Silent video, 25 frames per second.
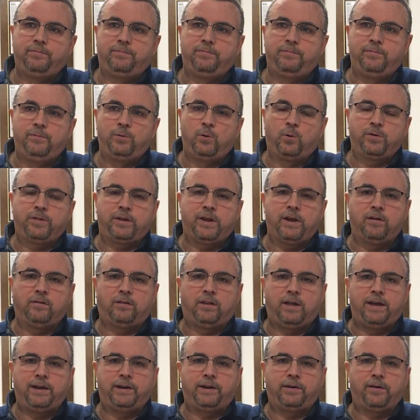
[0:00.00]
North
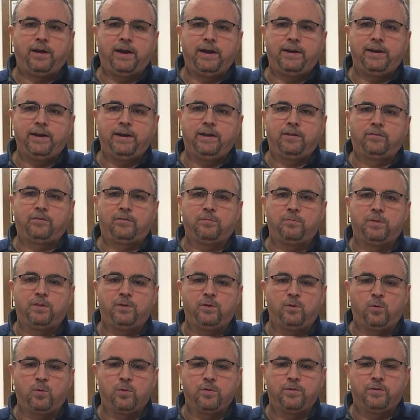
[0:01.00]
Carolina right now and some of the
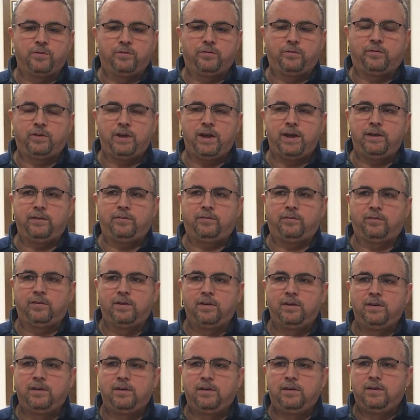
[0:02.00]
northern states.
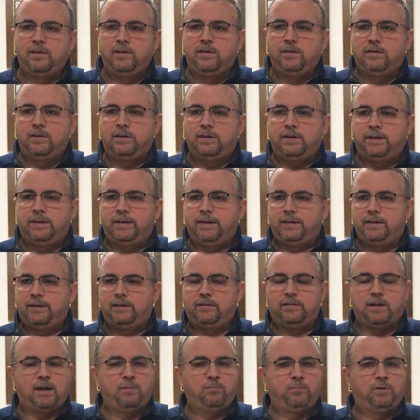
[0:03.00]

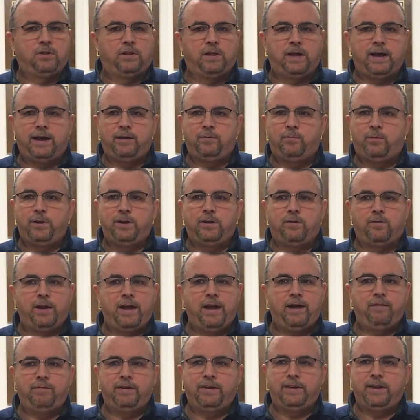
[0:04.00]
I'm glad we don't
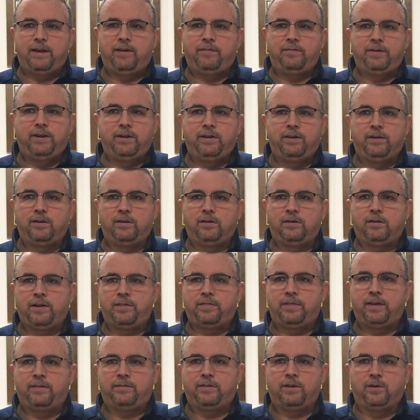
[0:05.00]
have it down here. I
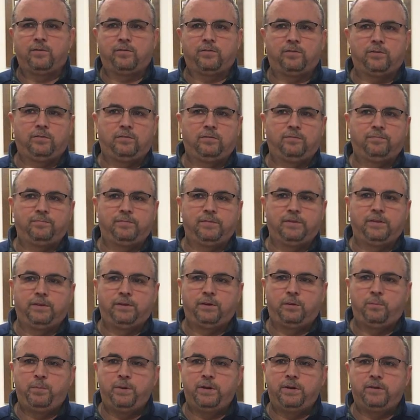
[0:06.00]
think there's a
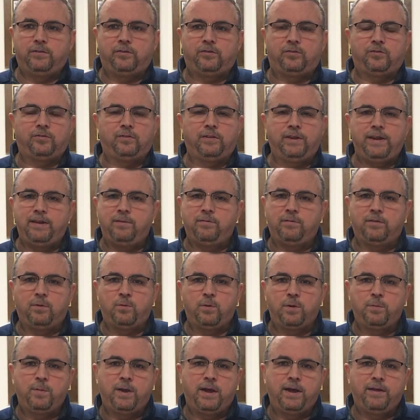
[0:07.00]
little bit of sleet that
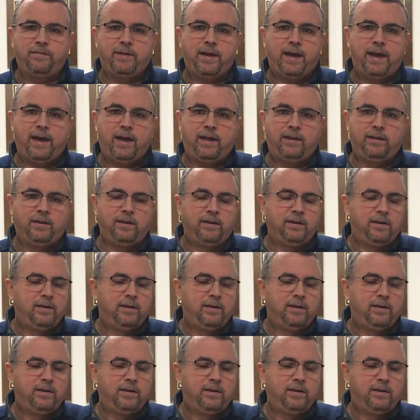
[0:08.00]
we may have had,